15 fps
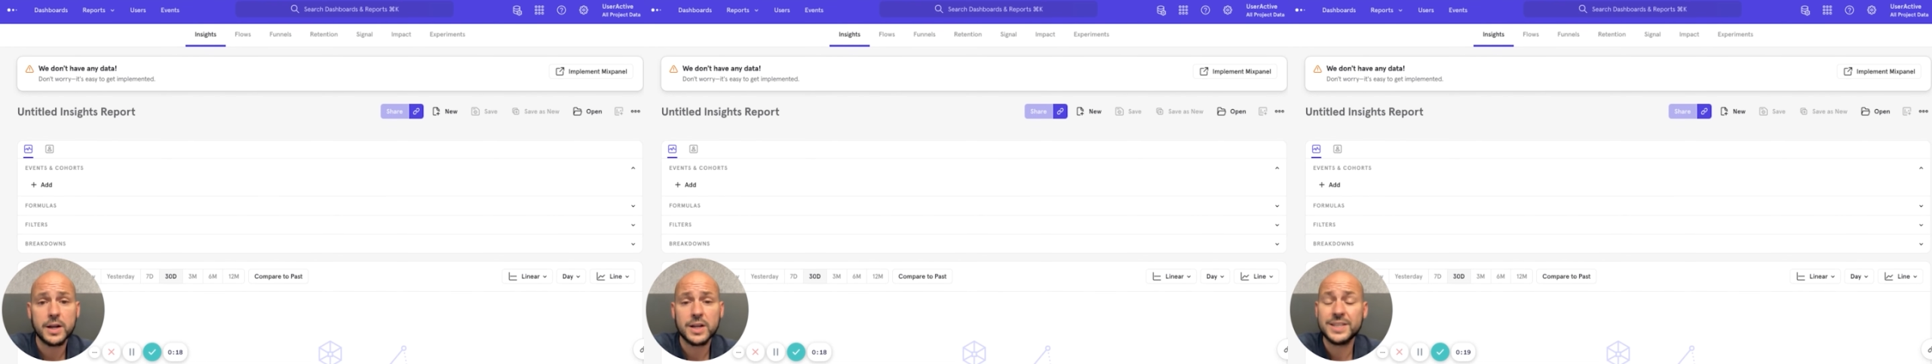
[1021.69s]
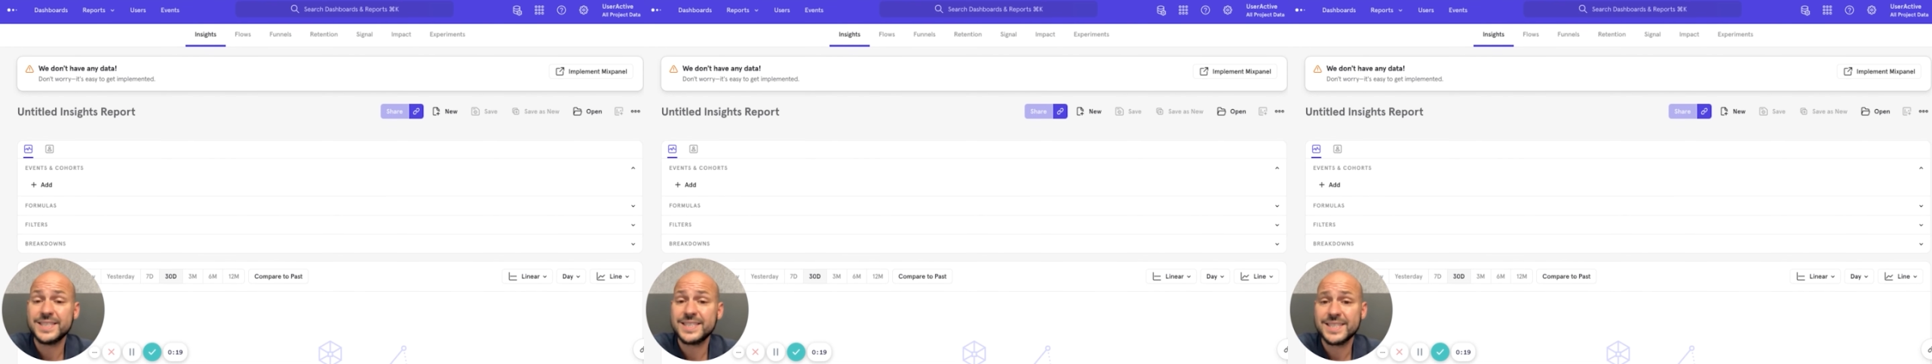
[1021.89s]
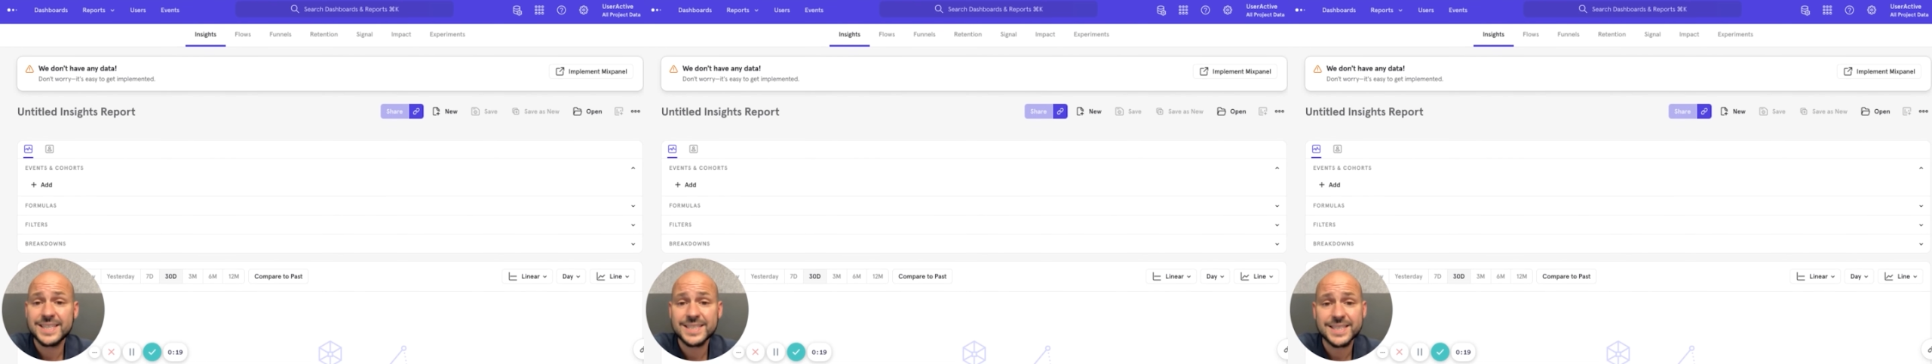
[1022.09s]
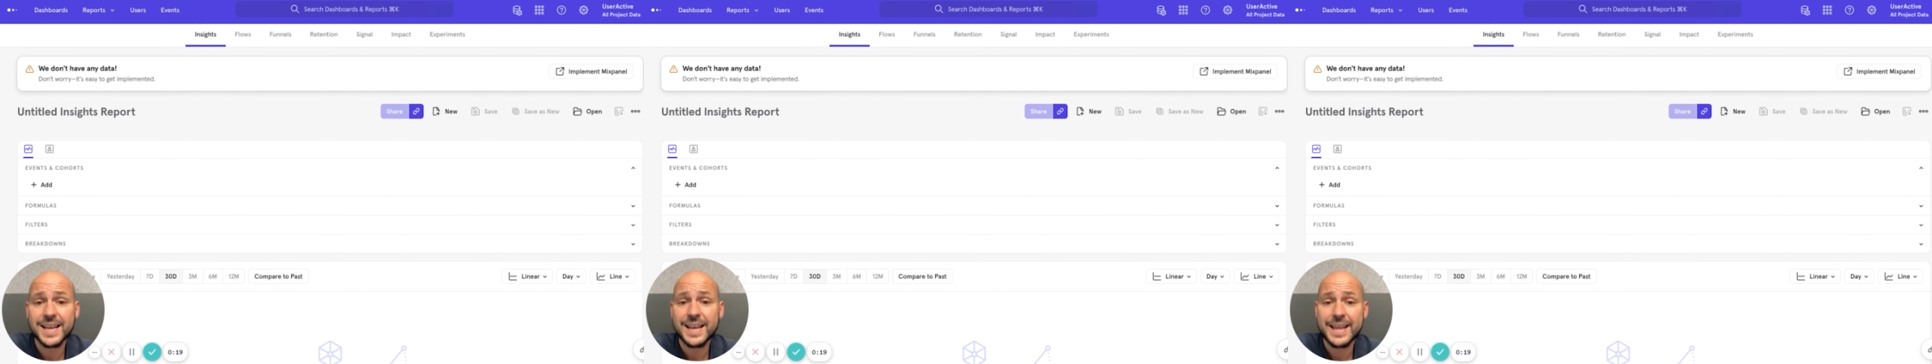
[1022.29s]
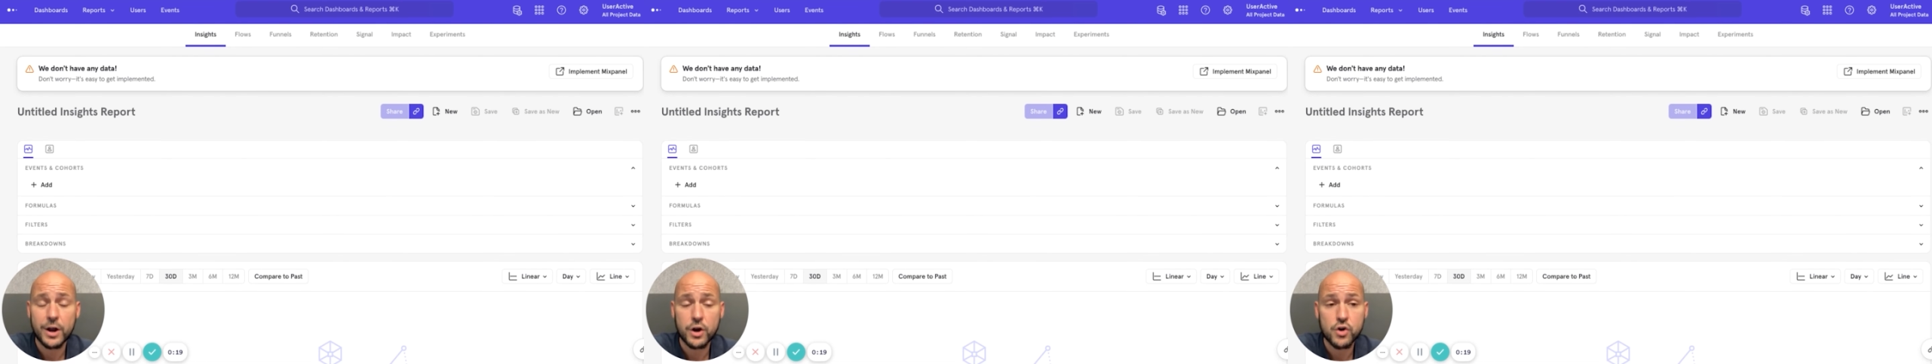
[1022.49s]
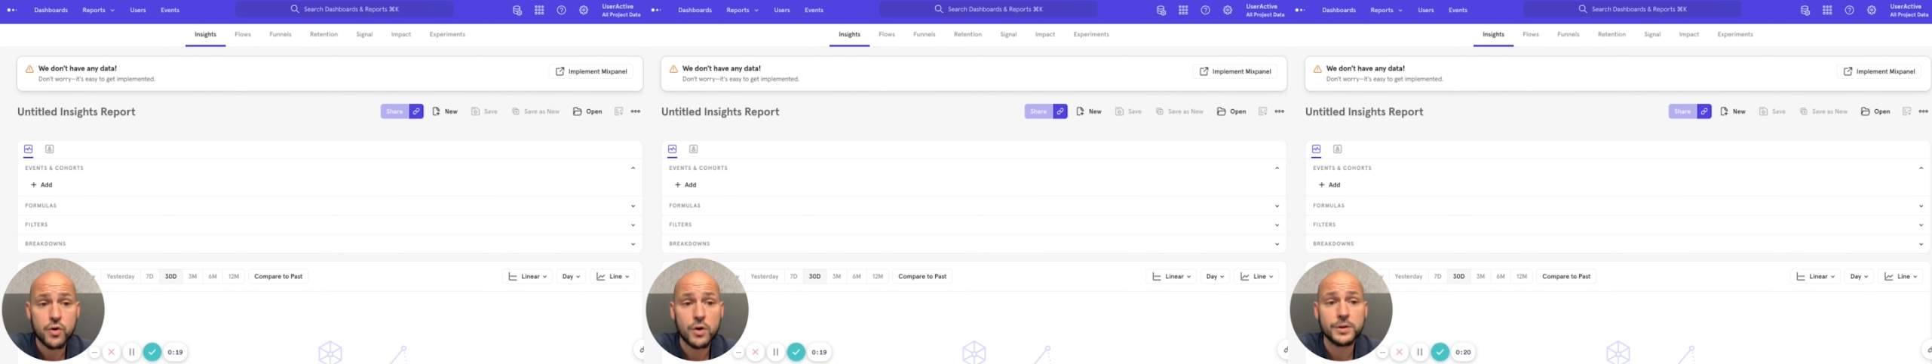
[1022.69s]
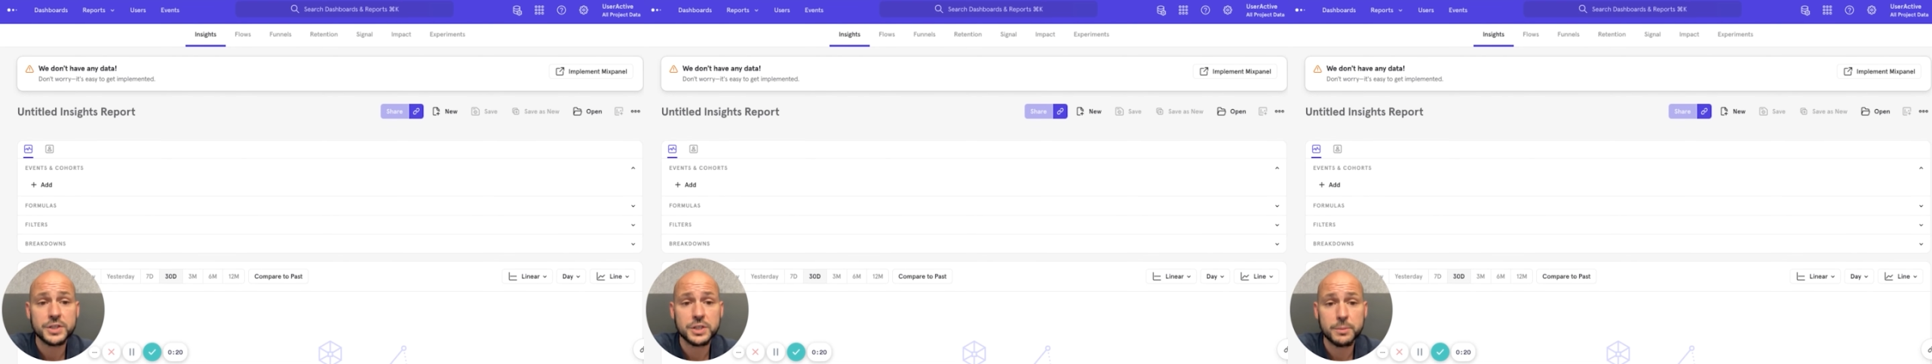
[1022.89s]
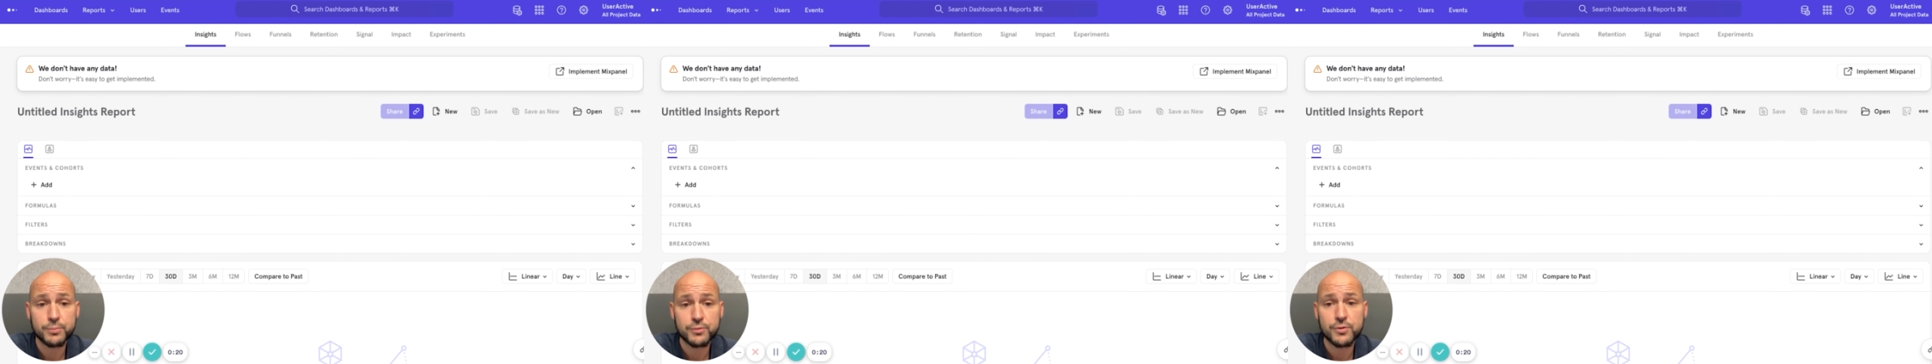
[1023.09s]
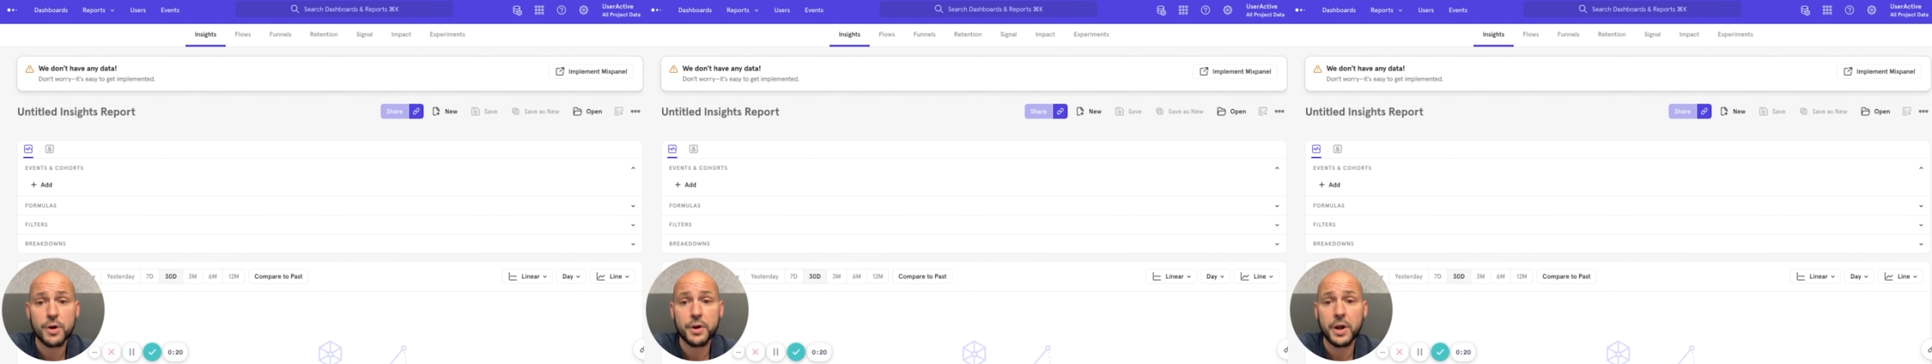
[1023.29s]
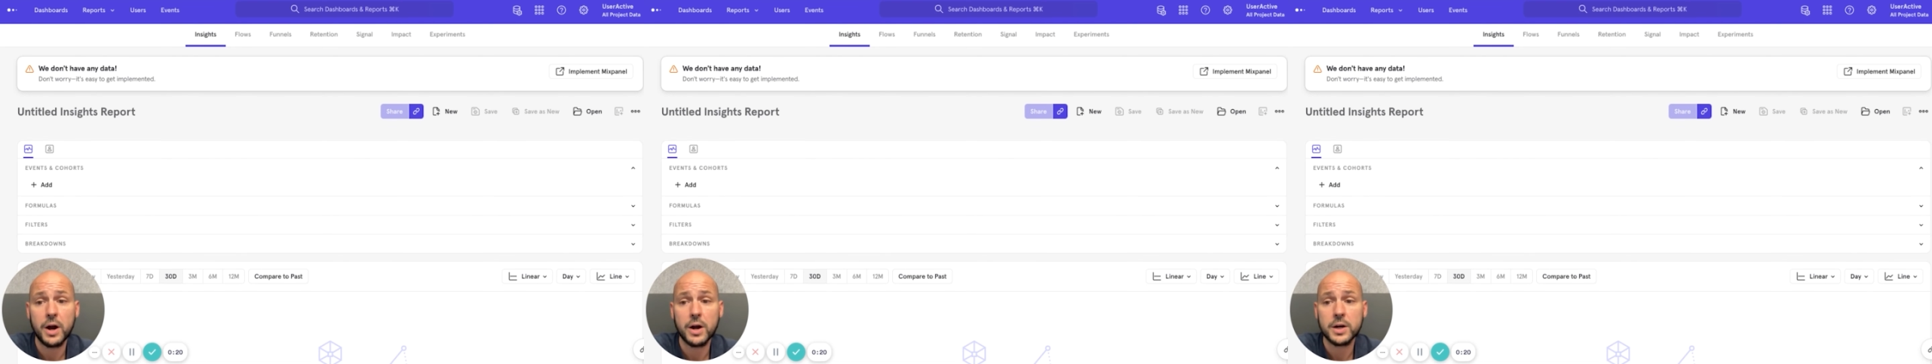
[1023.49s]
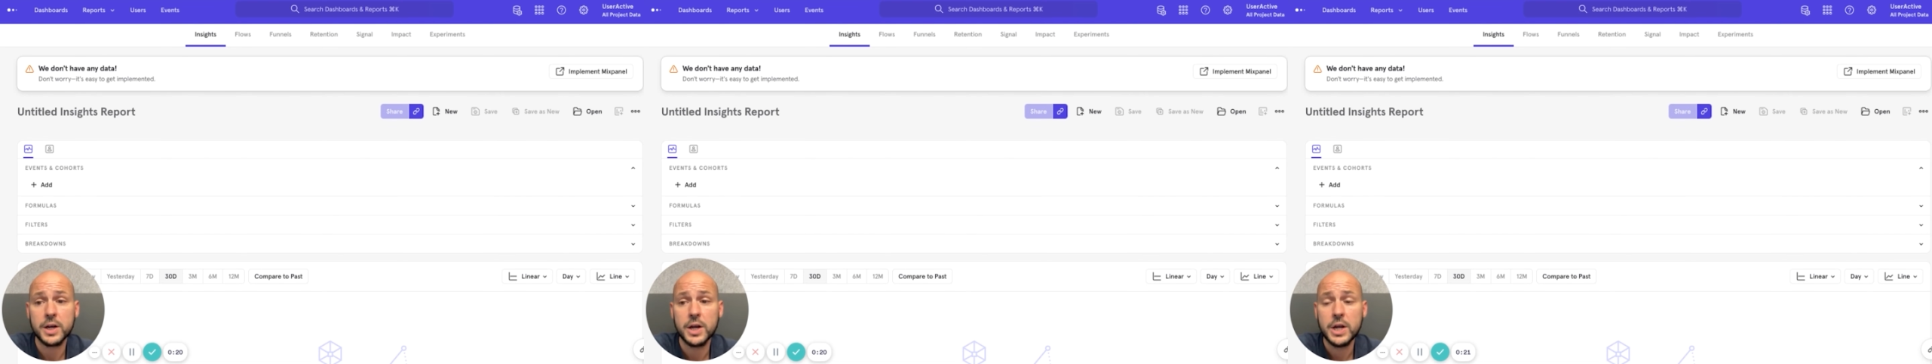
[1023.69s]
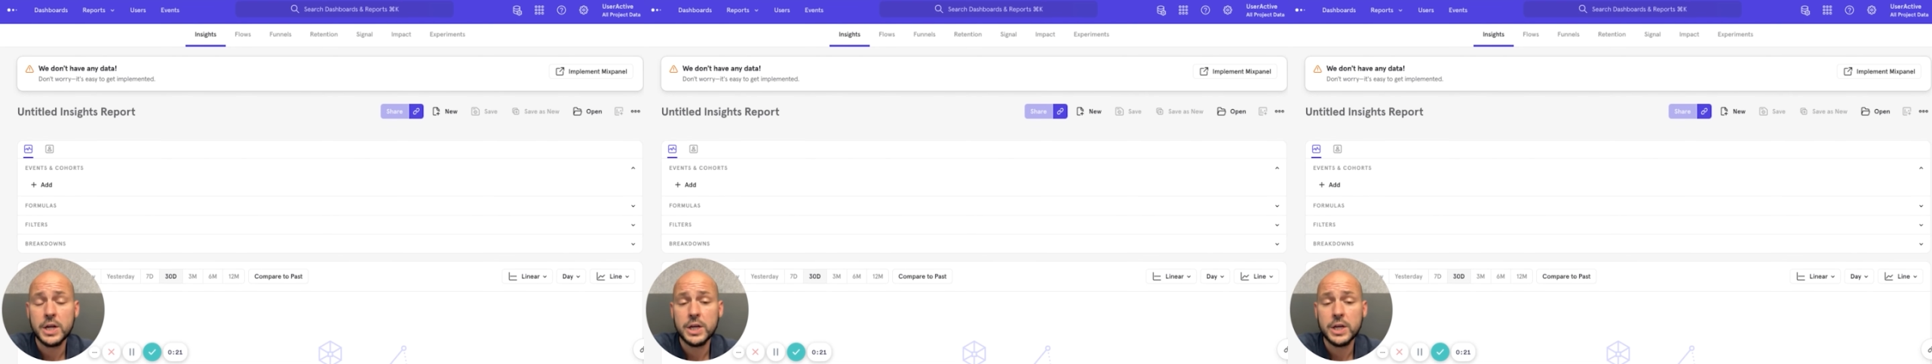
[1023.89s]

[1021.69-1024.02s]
consistently across the product.